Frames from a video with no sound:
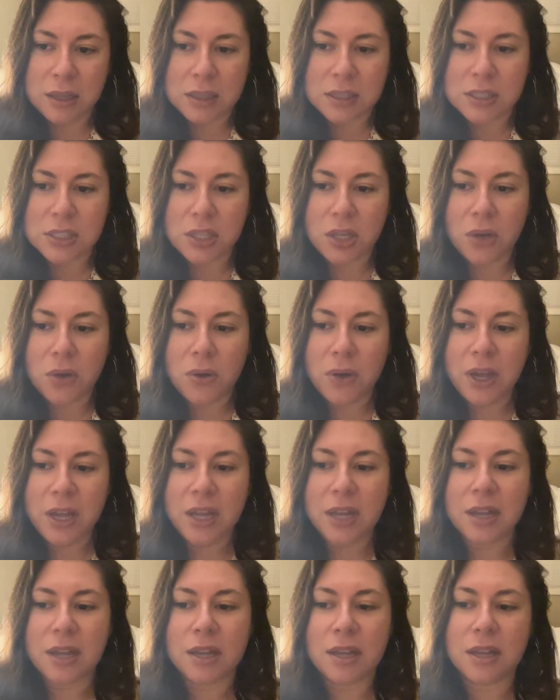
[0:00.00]
So
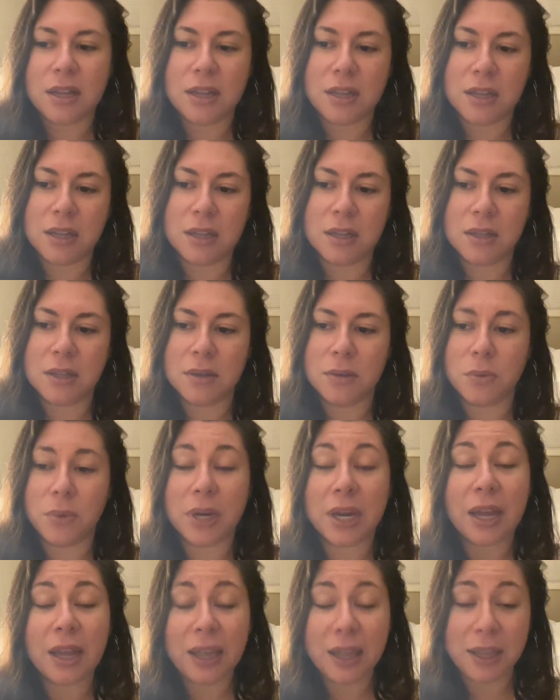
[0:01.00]

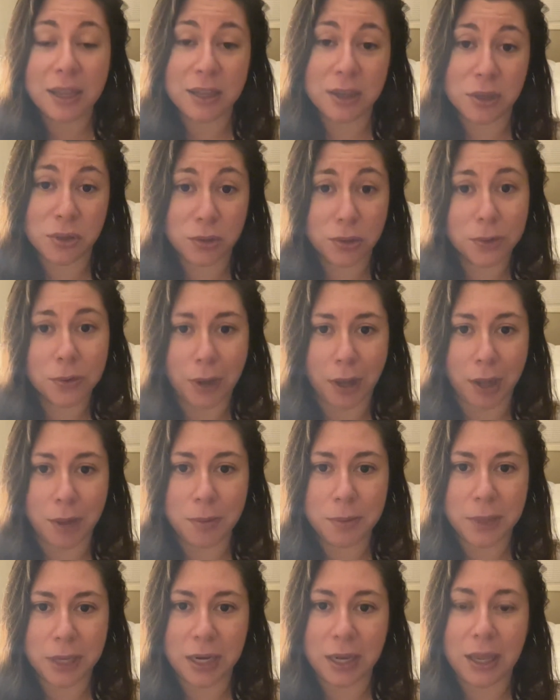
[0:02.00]
when I grew
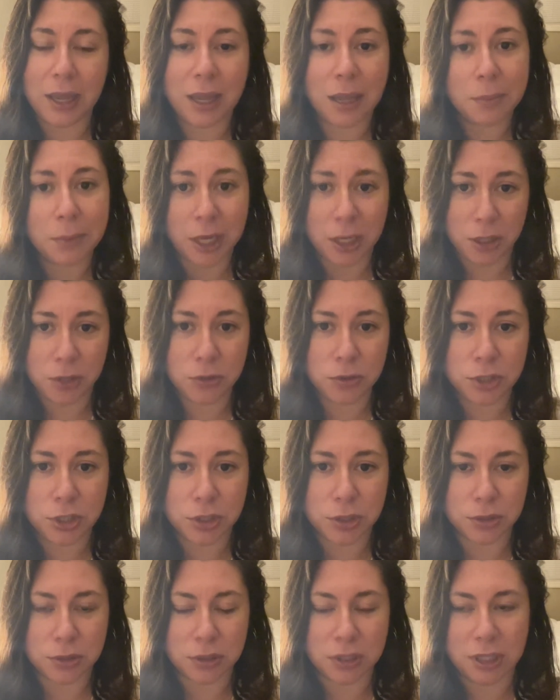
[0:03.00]
up and I had my own
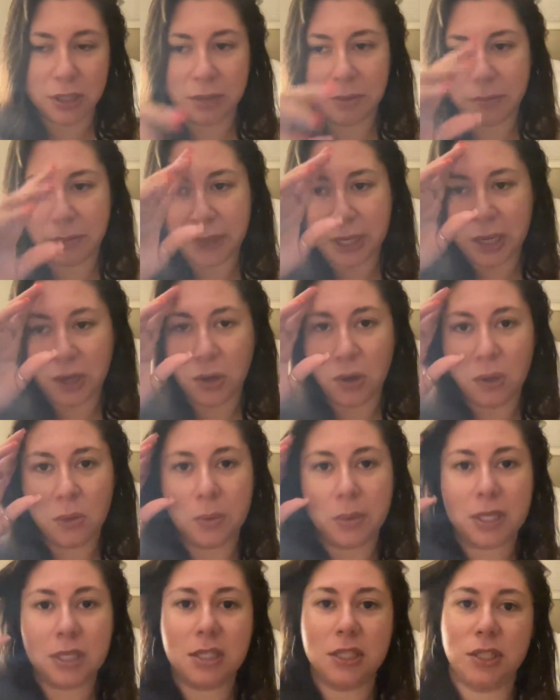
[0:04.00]
children, my goal
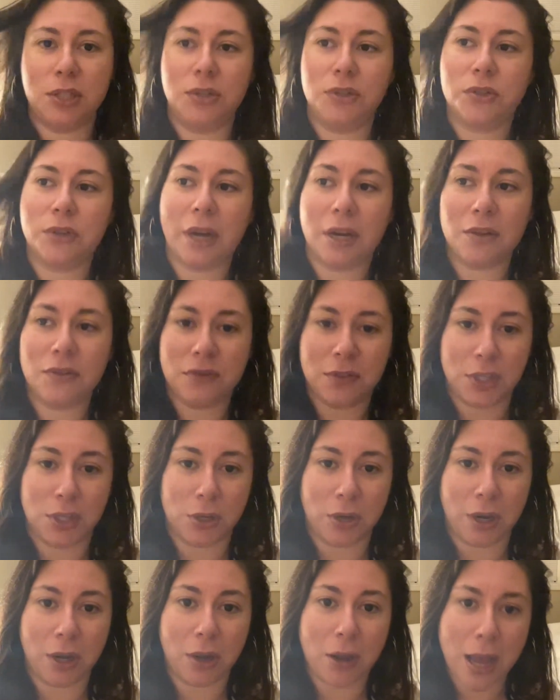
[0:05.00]
was to try to
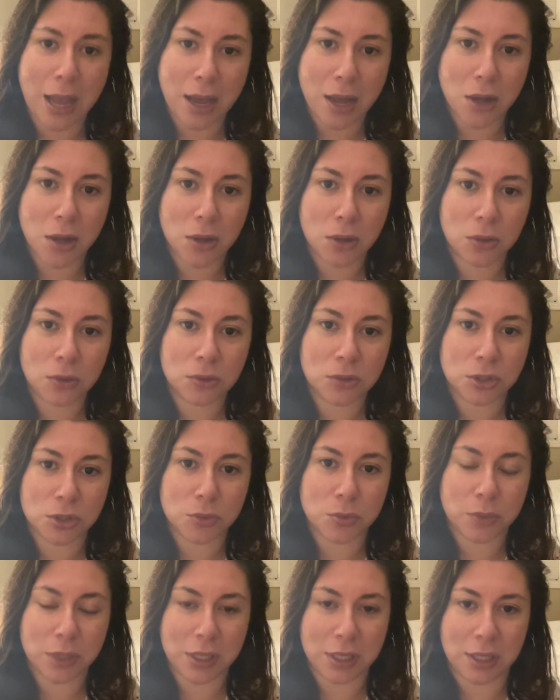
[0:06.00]
figure out how
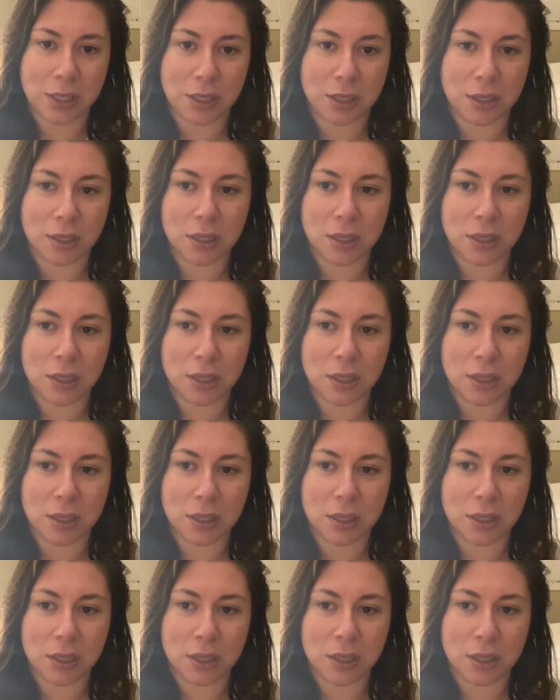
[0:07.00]
do